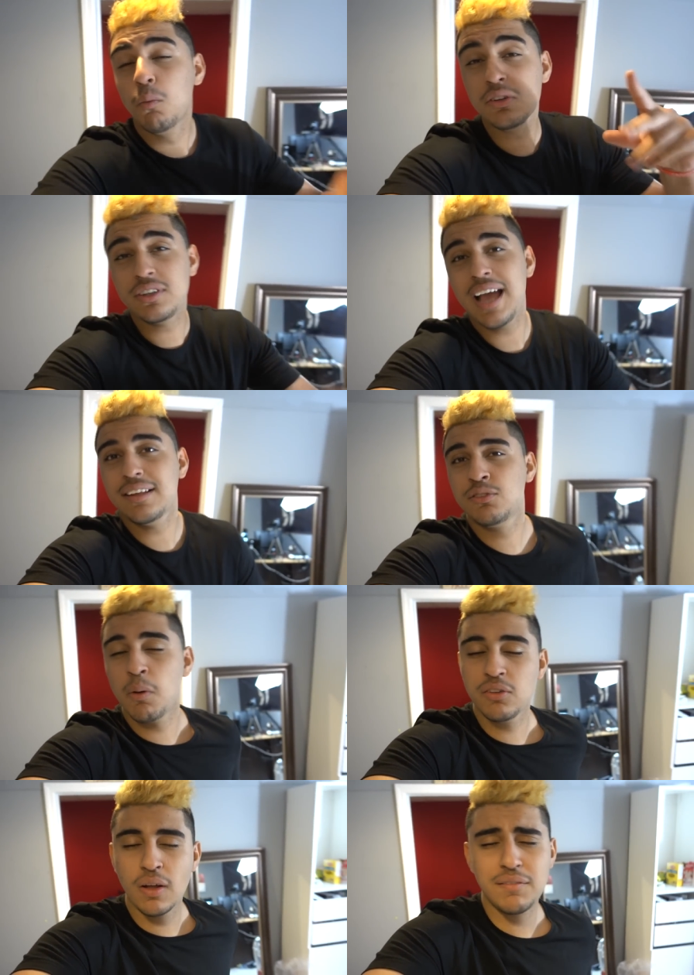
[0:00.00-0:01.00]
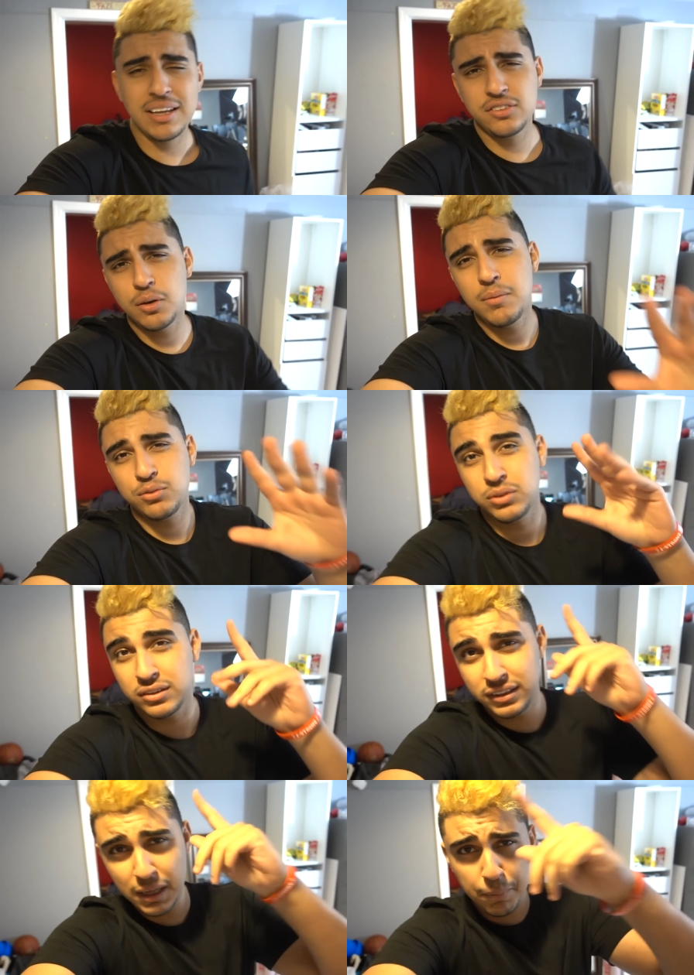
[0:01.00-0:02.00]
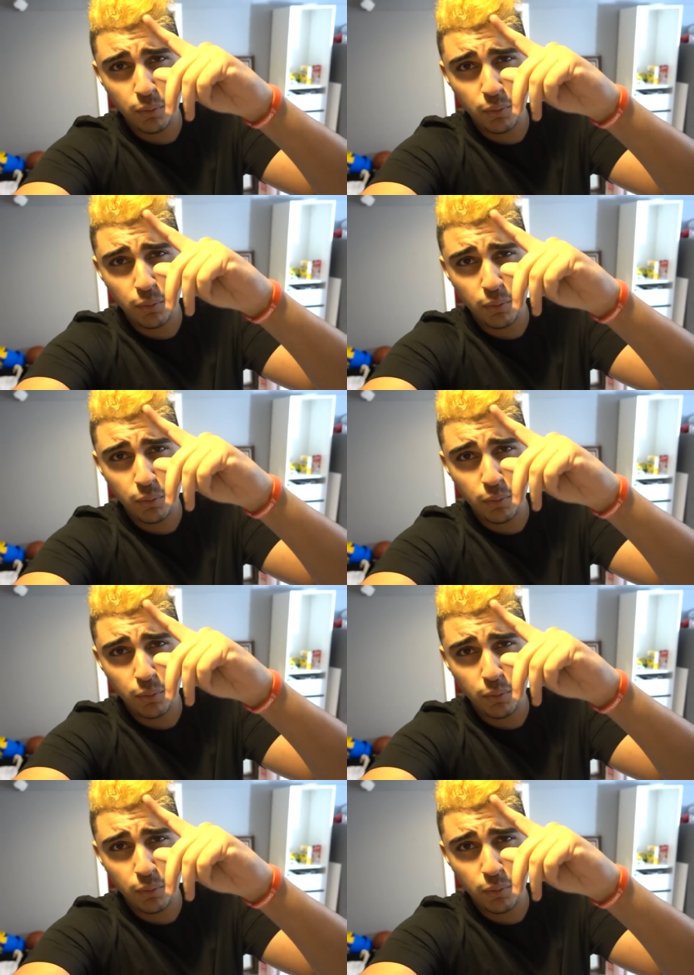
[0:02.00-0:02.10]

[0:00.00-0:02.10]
We'll see you guys in tomorrow's vlog. Love you guys so much. We'll do keep